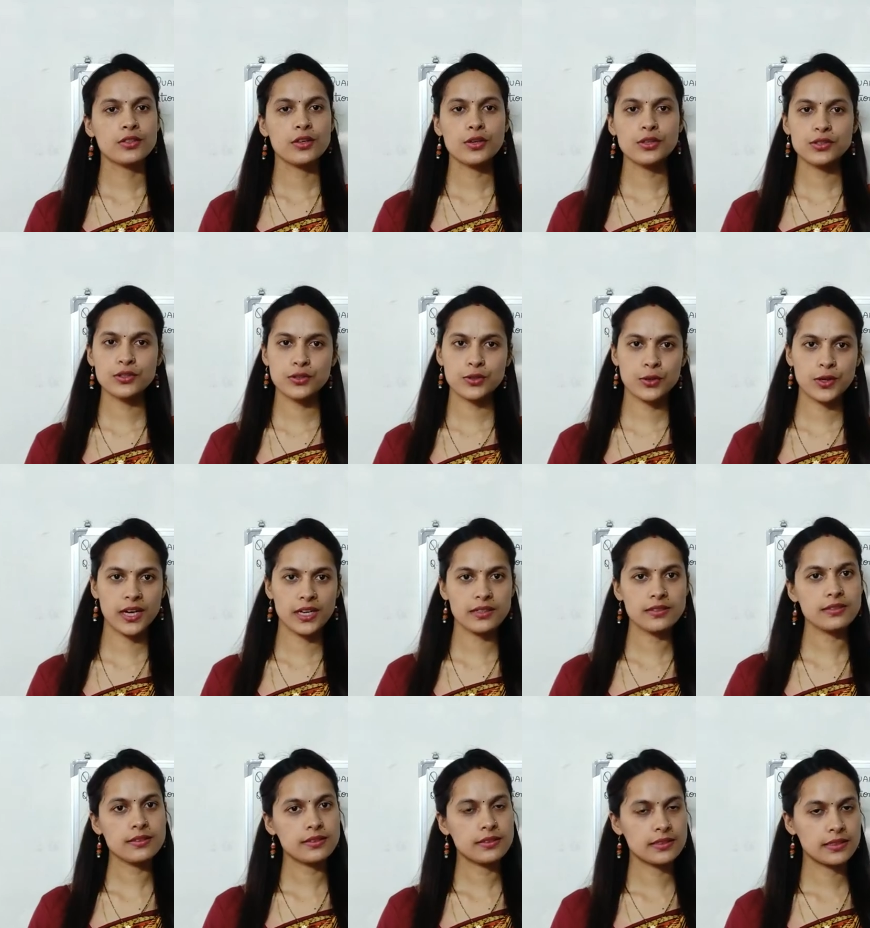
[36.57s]
So
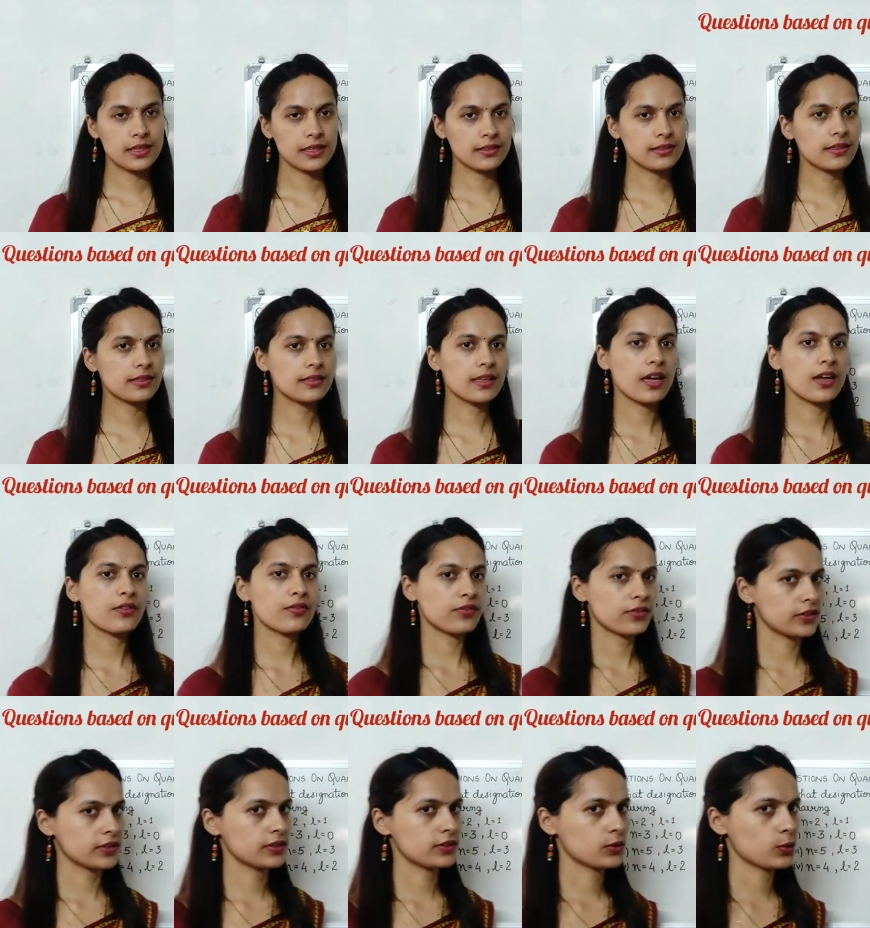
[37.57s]
students, this is our
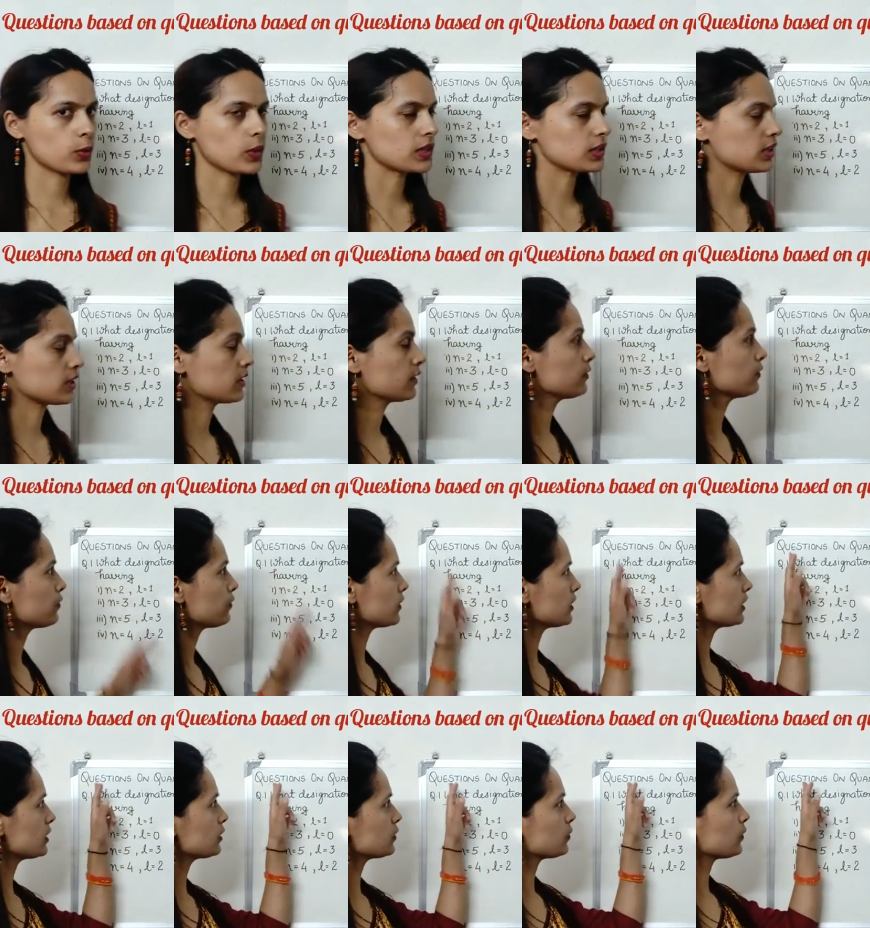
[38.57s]
first question.
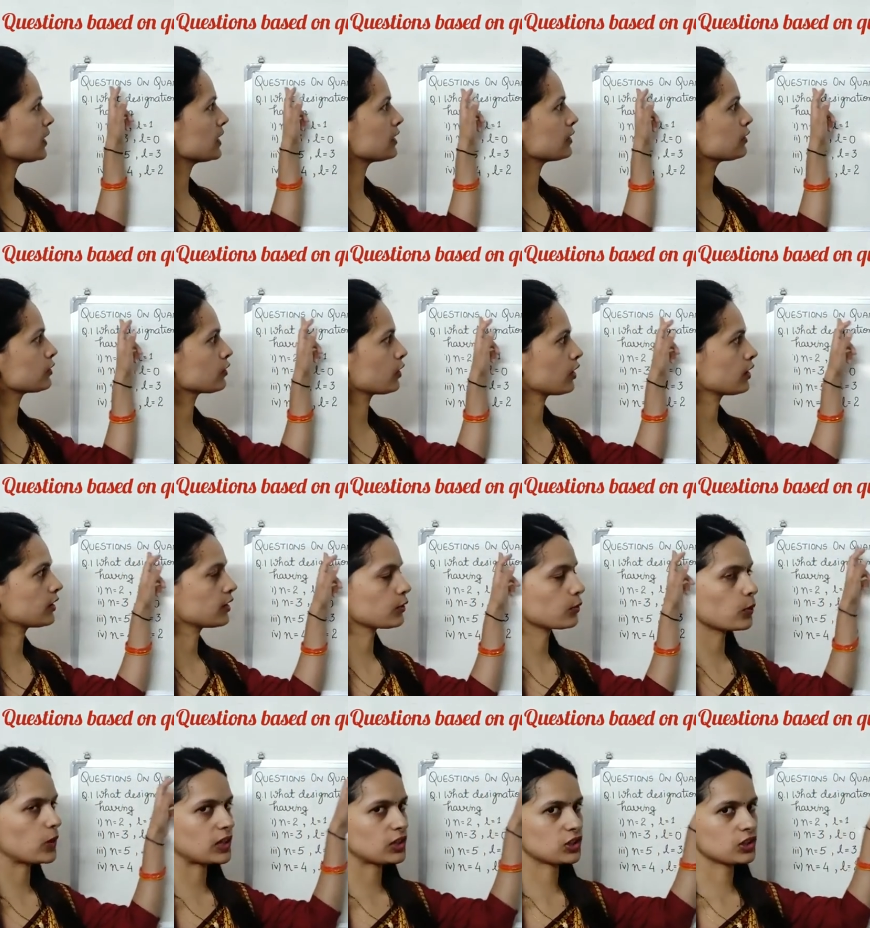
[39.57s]
First we will solve the
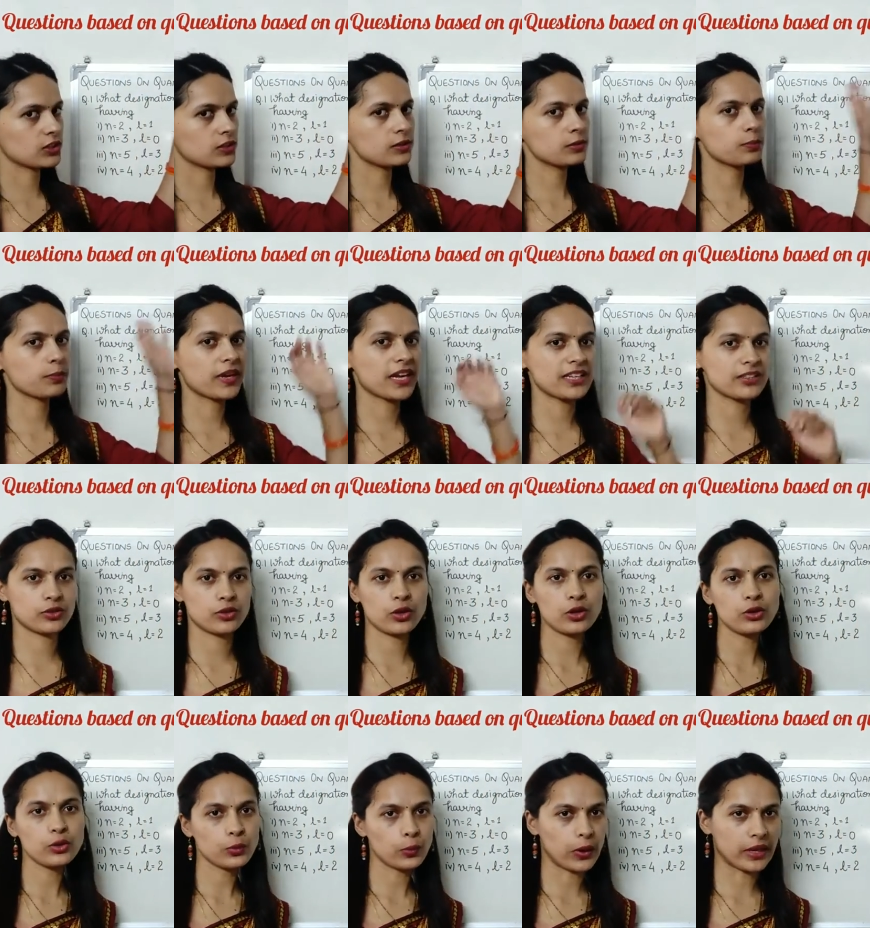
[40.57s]
questions based
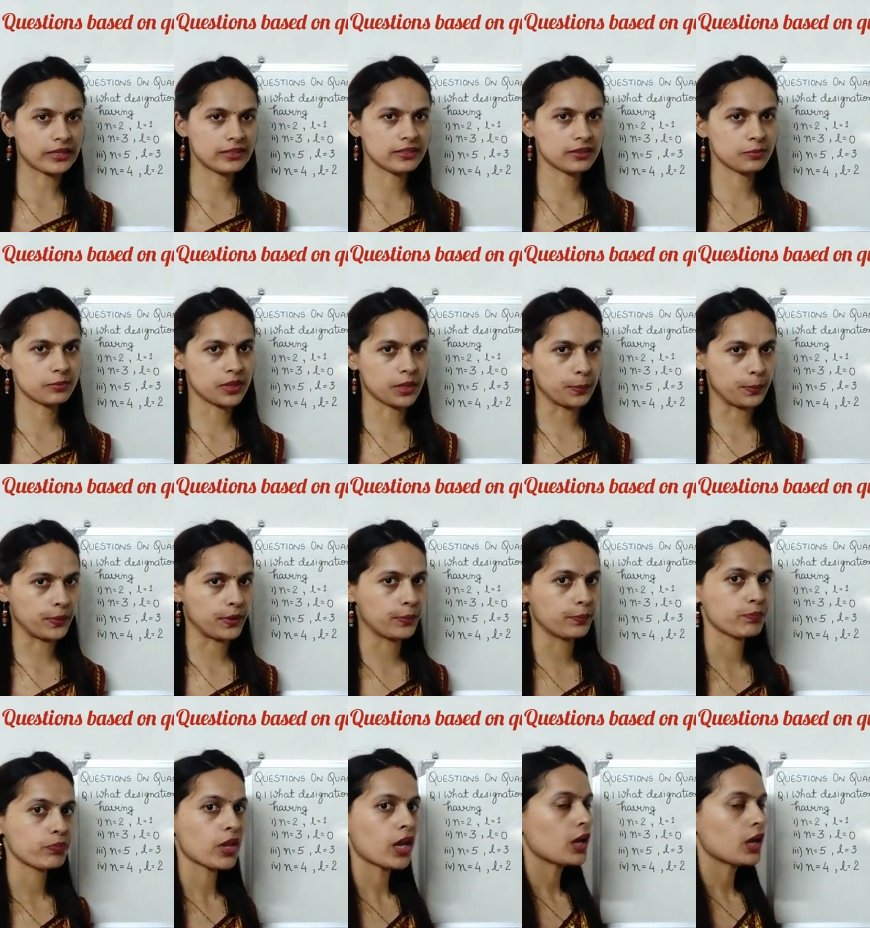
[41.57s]
on quantum number.